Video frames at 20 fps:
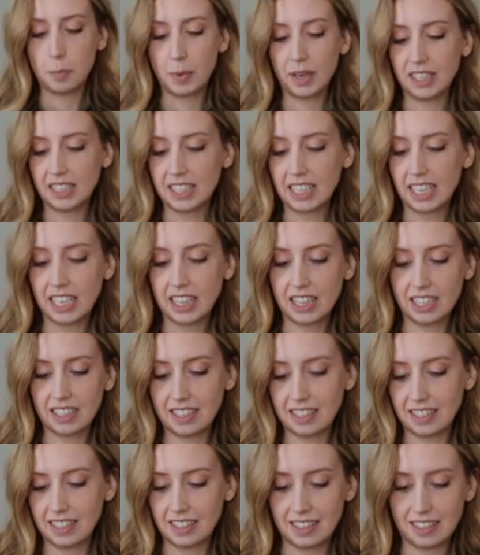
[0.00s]
But it's like
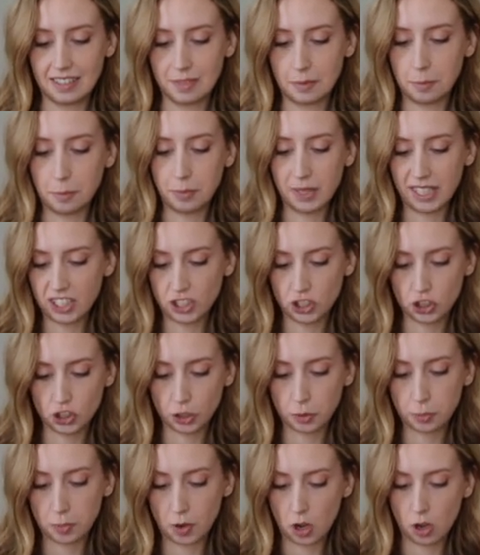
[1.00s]
this
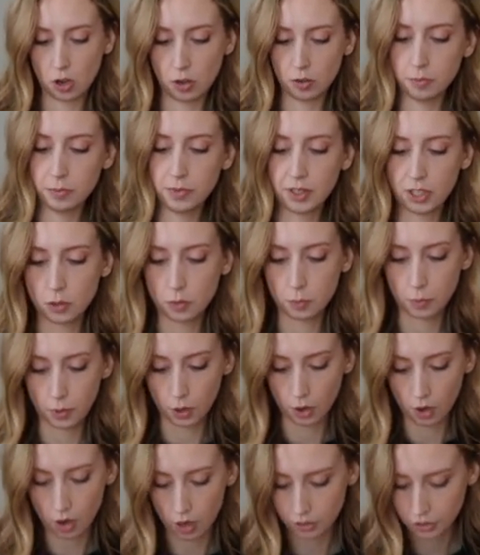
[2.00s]
blister balm that you
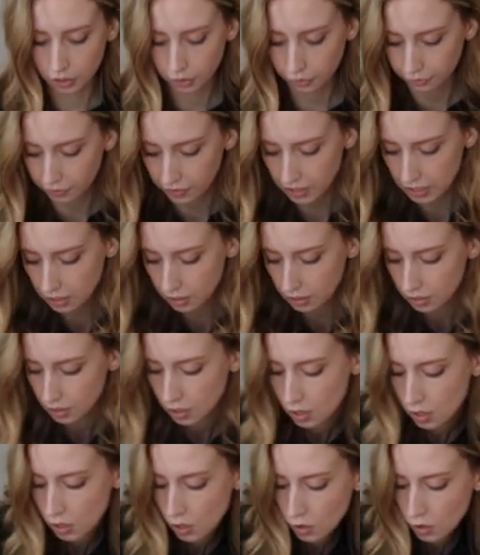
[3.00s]
put on your feet